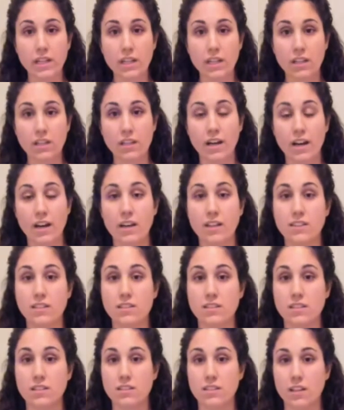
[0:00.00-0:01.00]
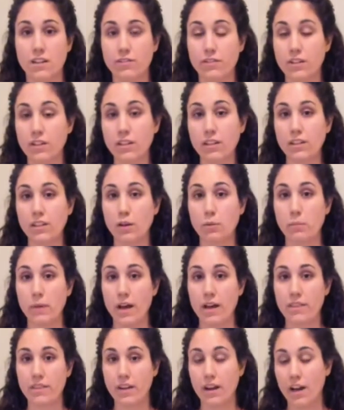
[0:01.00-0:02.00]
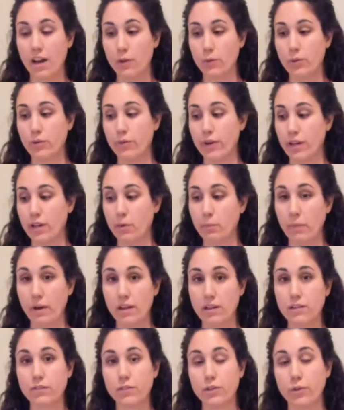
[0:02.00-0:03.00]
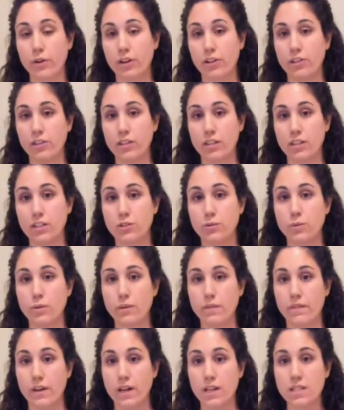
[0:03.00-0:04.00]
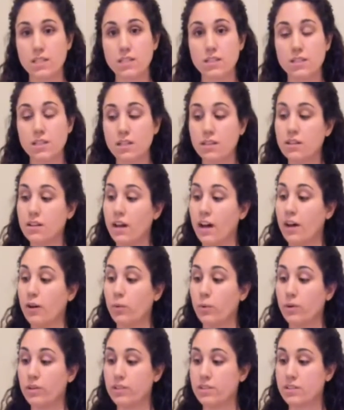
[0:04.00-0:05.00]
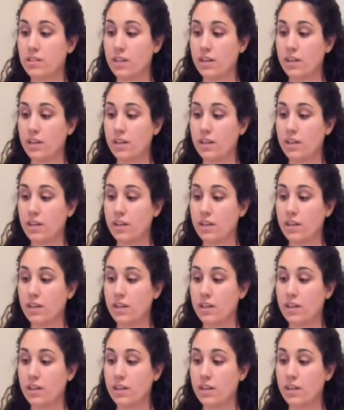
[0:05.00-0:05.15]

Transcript: a lot, this is definitely a mat that I would recommend if you are looking to invest. I will say